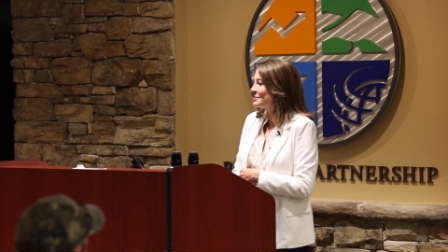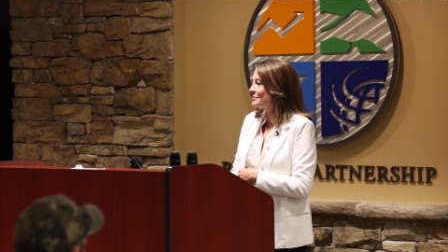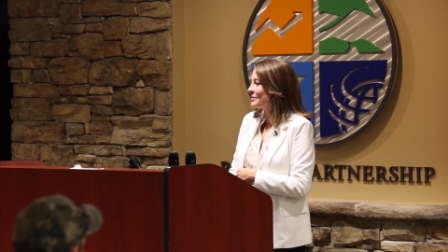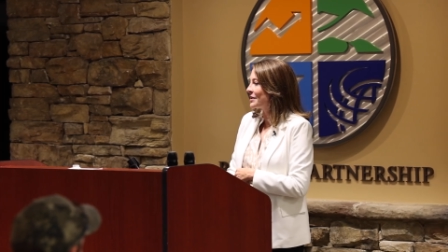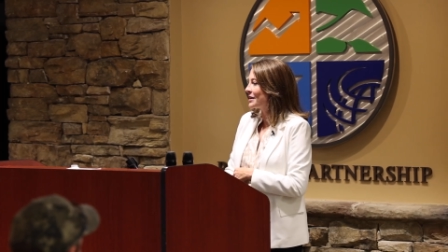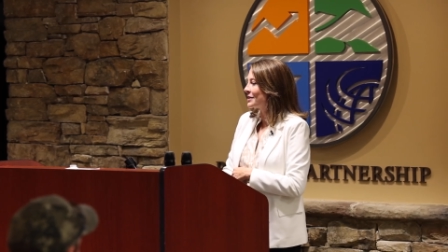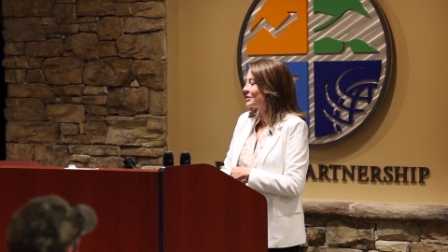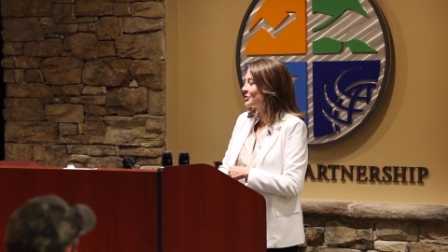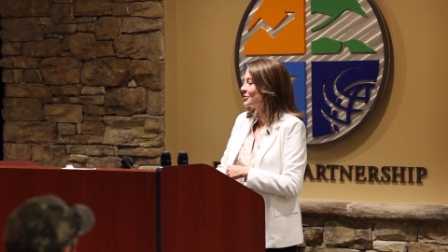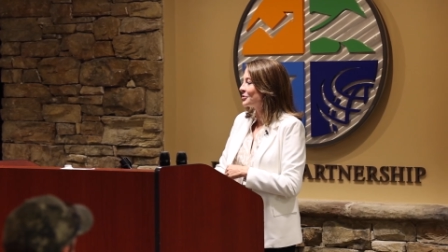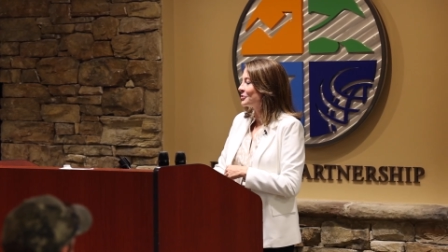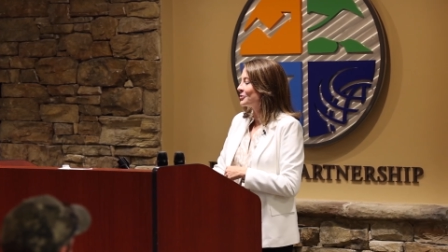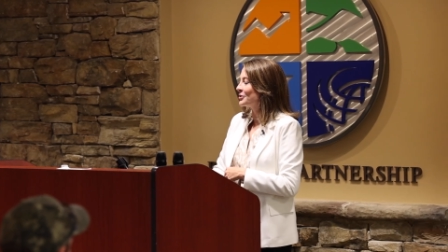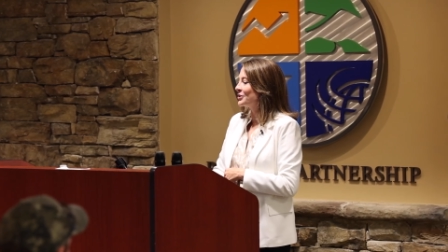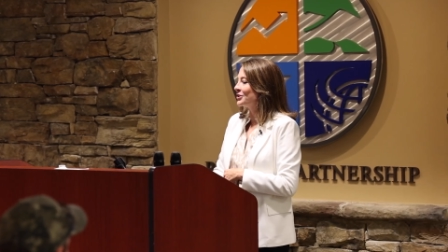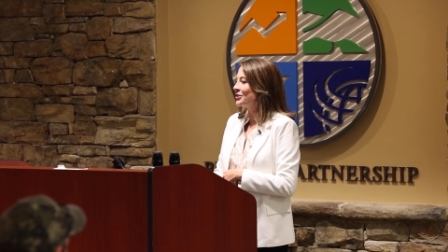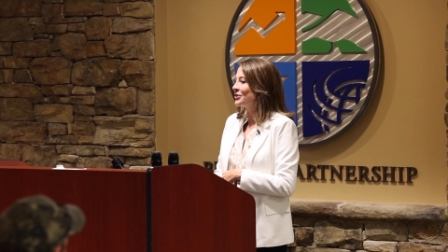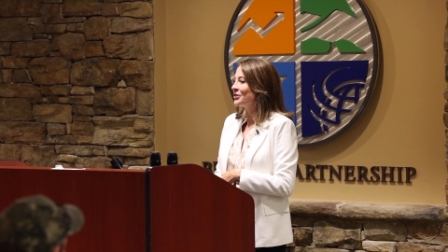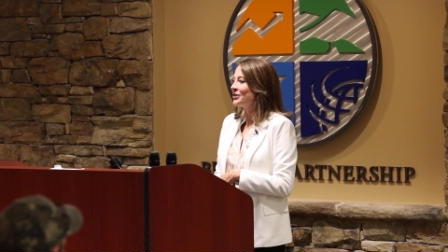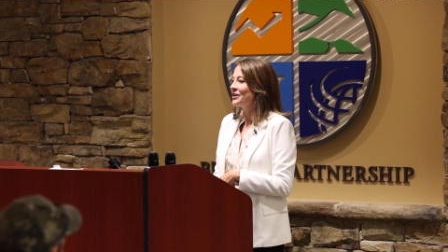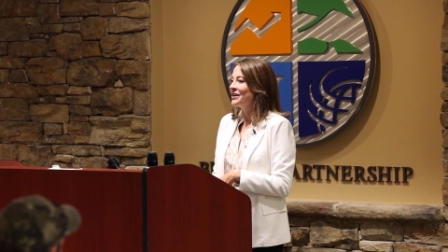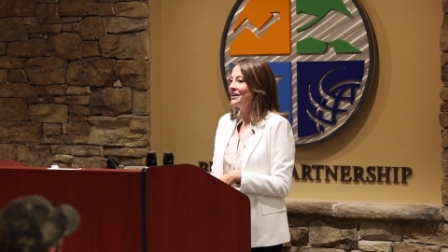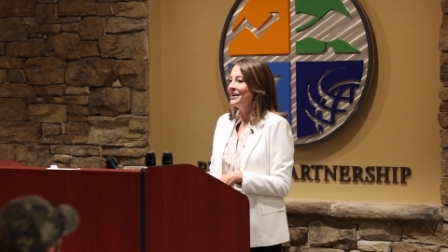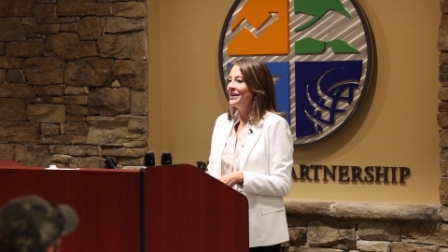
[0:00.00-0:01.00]
in my
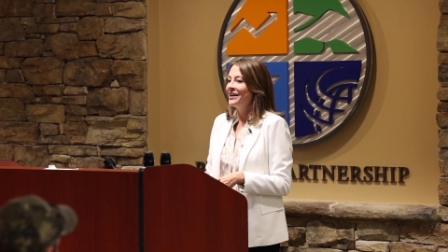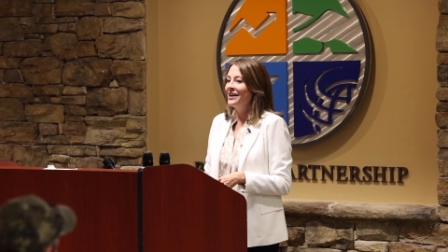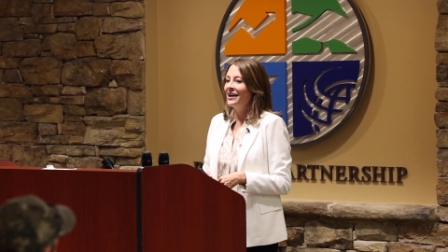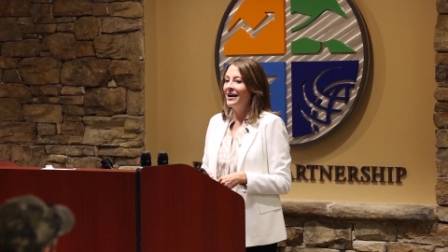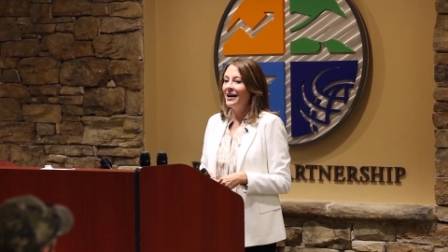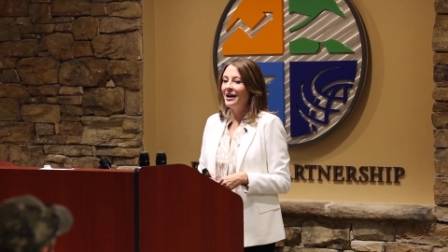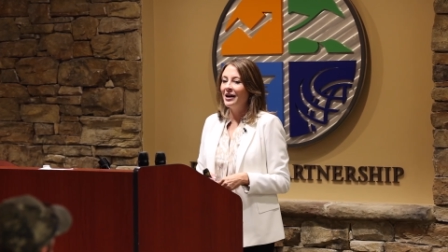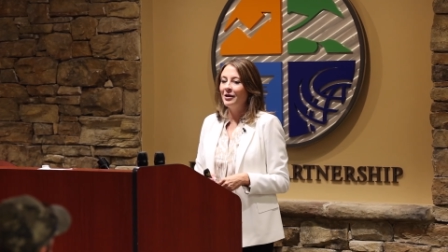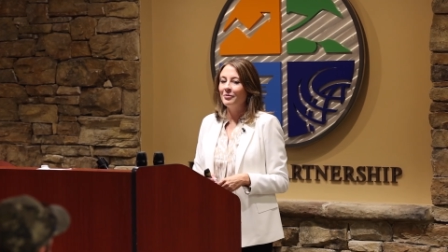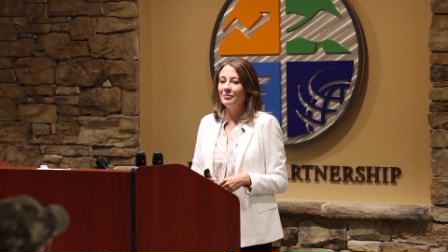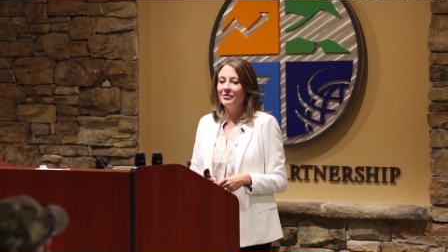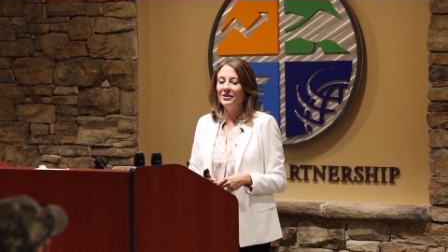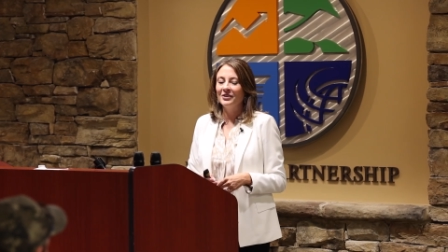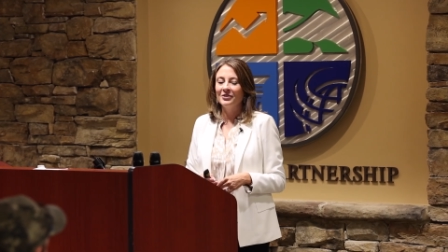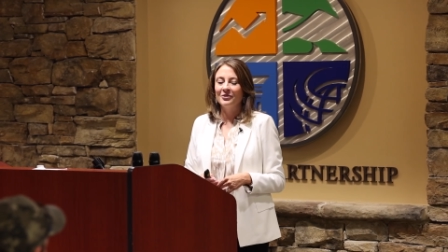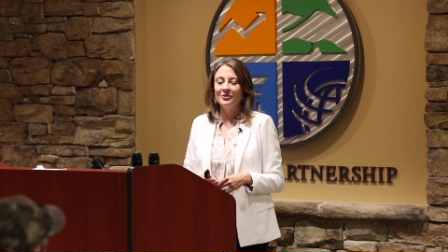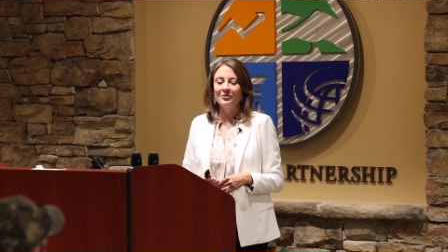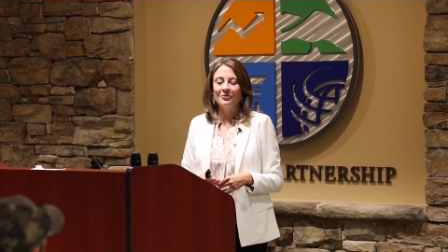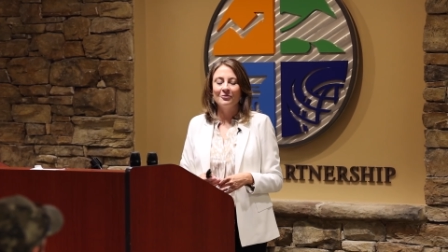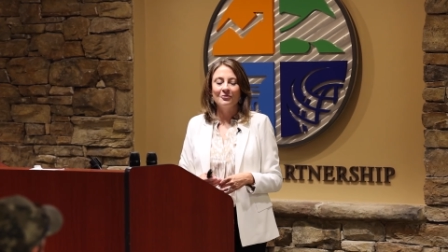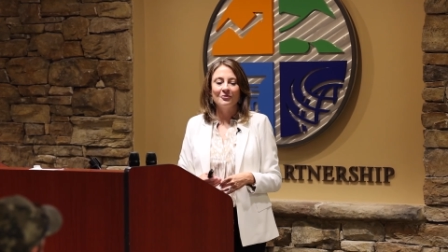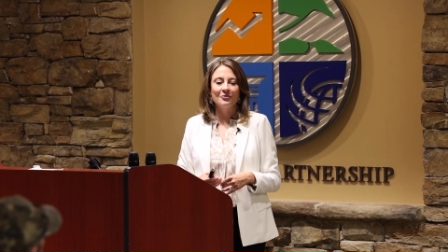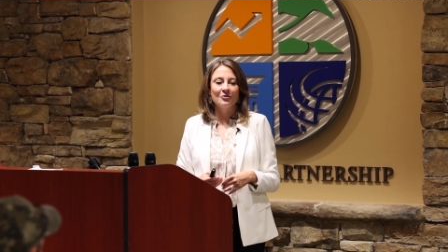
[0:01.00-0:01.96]
career um, and the,